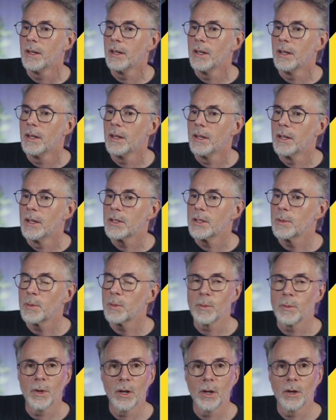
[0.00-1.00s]
some
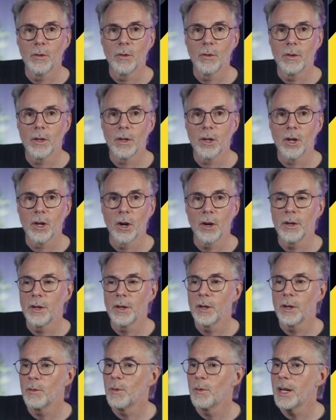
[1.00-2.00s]
corner
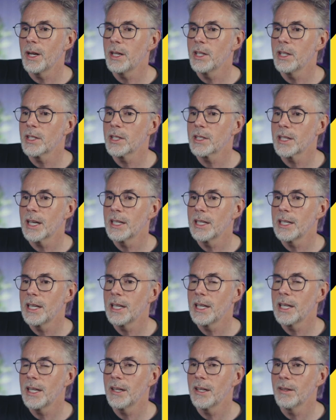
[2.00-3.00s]
radius added
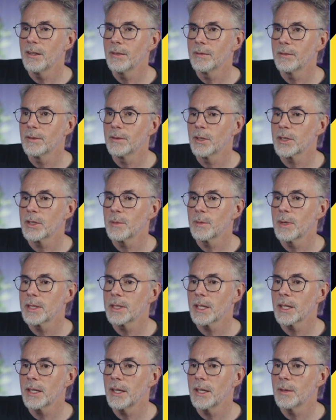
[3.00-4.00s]
here automatically.
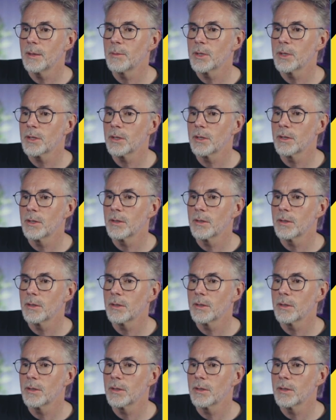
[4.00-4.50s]
I'm just gonna